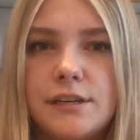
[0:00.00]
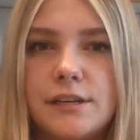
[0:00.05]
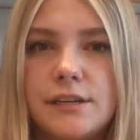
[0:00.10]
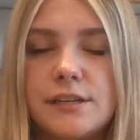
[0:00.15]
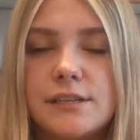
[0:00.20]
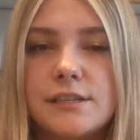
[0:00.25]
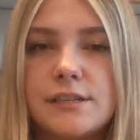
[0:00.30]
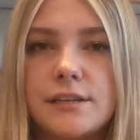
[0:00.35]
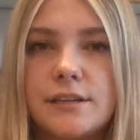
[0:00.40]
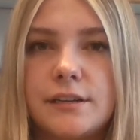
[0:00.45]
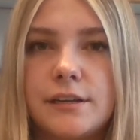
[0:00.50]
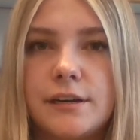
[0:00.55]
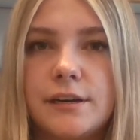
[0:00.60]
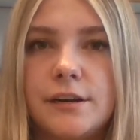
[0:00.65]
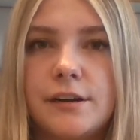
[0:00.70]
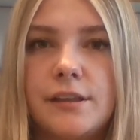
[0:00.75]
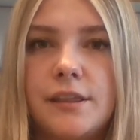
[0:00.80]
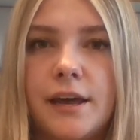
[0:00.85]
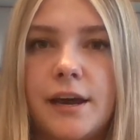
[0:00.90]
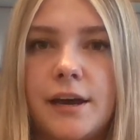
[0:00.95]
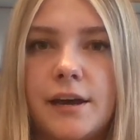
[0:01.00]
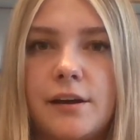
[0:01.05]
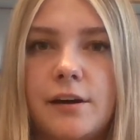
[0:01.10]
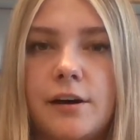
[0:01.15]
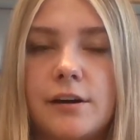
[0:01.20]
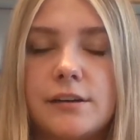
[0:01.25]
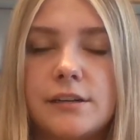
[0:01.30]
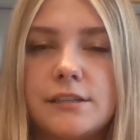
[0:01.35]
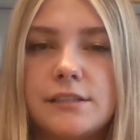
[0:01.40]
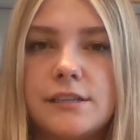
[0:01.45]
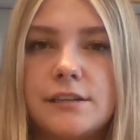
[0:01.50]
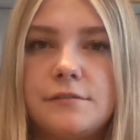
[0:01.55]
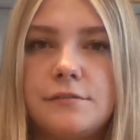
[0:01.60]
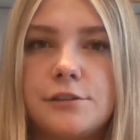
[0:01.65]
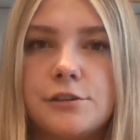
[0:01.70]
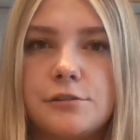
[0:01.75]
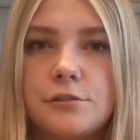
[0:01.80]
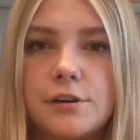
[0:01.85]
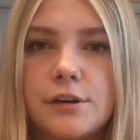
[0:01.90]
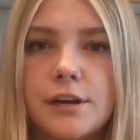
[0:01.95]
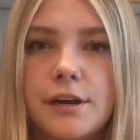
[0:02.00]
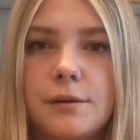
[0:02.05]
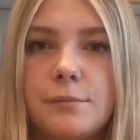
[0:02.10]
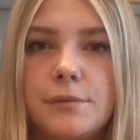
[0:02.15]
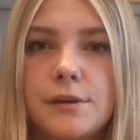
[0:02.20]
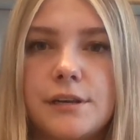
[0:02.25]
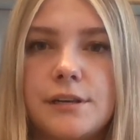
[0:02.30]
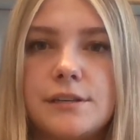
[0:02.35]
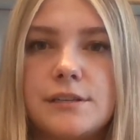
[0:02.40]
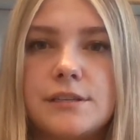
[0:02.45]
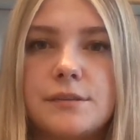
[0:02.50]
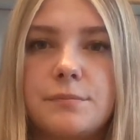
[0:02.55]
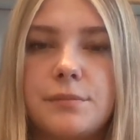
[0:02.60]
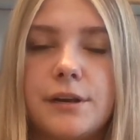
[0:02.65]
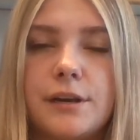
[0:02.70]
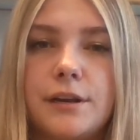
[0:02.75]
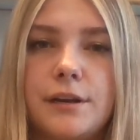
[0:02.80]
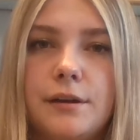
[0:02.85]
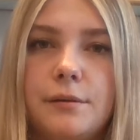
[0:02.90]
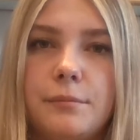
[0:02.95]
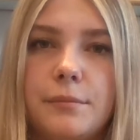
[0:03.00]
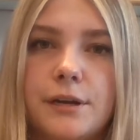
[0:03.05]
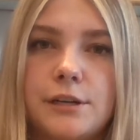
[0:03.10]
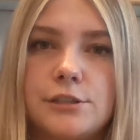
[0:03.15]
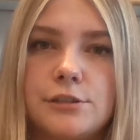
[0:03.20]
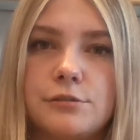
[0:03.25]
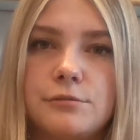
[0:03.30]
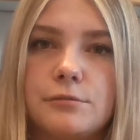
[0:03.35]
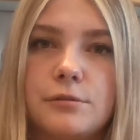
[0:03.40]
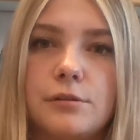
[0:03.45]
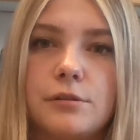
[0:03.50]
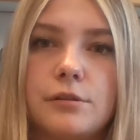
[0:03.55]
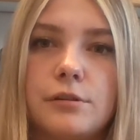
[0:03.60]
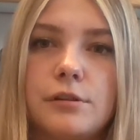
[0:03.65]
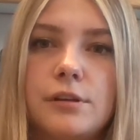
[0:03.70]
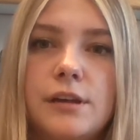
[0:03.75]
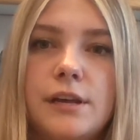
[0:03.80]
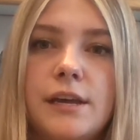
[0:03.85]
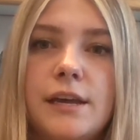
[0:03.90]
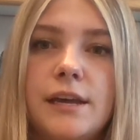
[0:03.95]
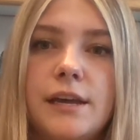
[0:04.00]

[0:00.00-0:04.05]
it is clear that cognitive shortcomings played a major role